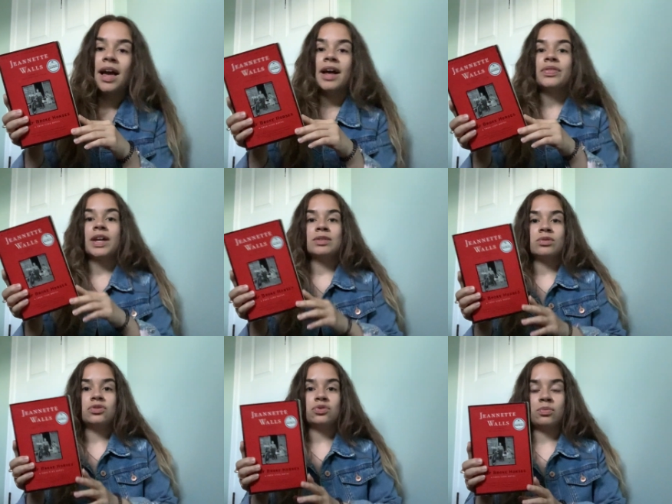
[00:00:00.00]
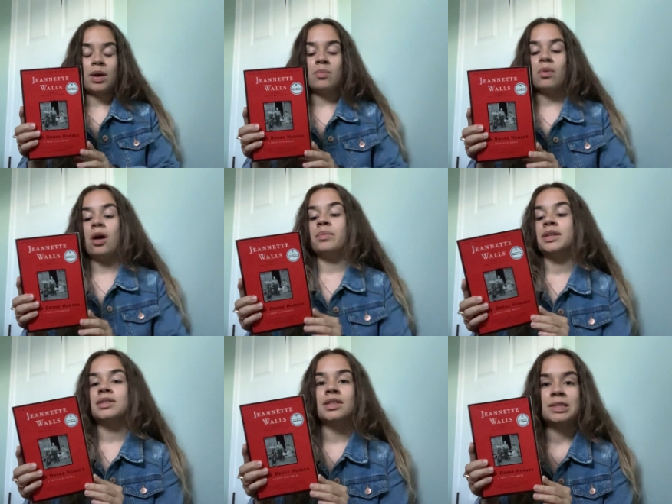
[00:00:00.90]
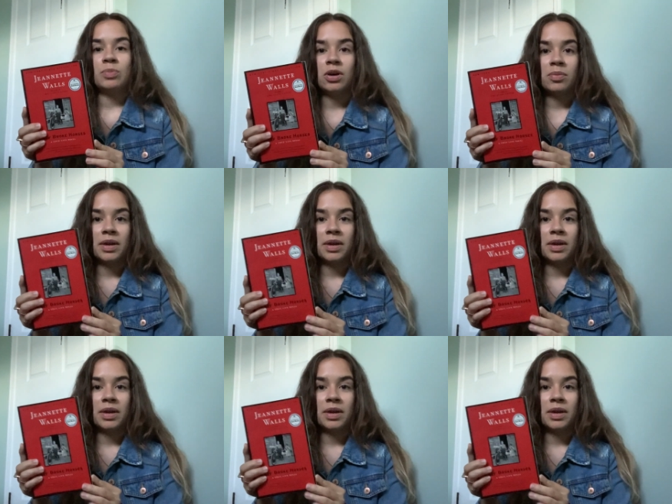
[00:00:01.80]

And that's what drew my mom into this book,